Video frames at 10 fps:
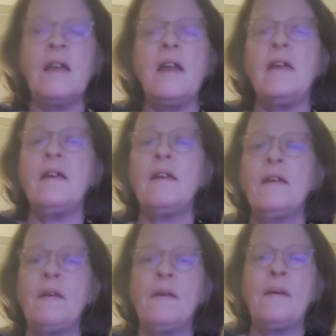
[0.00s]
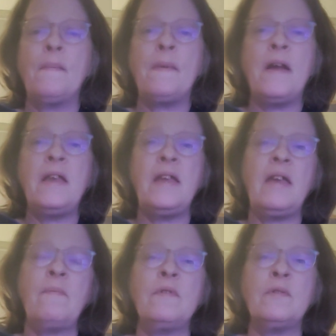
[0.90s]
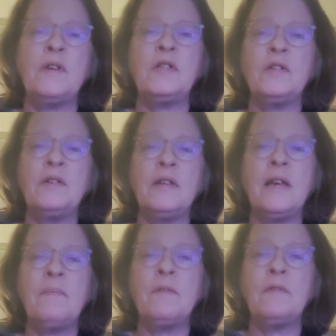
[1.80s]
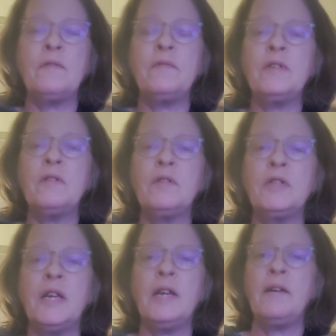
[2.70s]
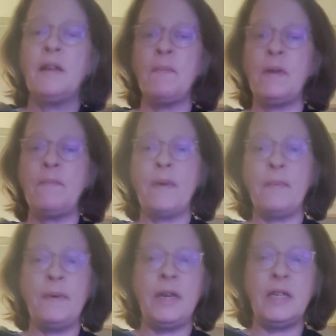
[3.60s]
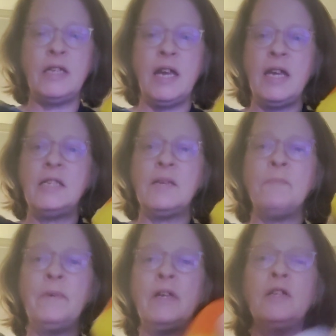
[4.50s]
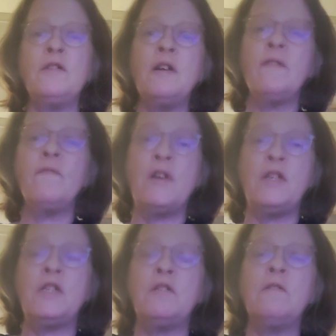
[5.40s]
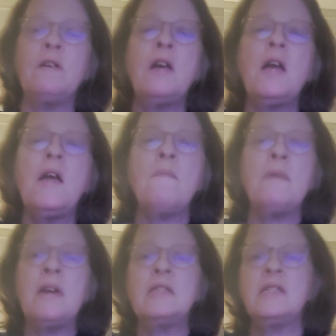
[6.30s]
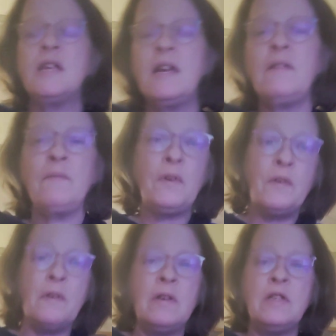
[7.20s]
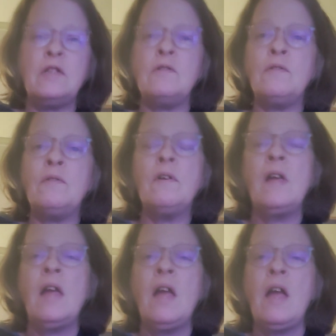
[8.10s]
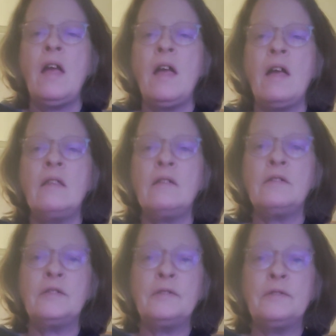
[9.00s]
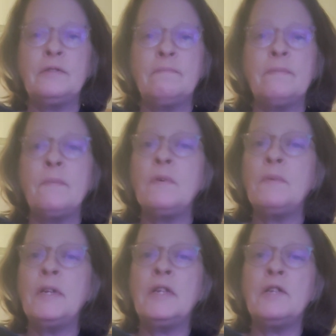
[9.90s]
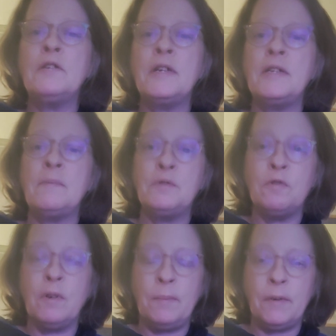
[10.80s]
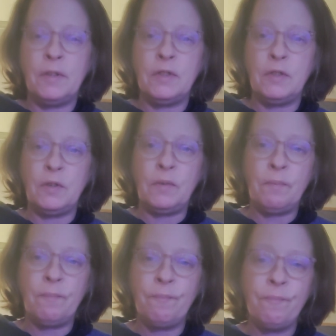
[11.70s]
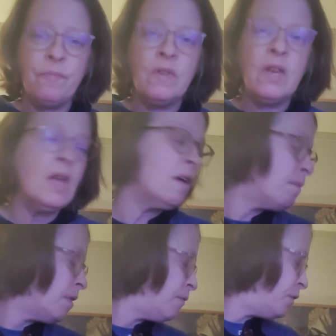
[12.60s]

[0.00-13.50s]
Hi, my name is Rachel. I am the Thrifty Crocheter. I'm in my PJs. I'm being a little unconventional because tonight we're going to do I'm going to read a little nighttime storybook to you. But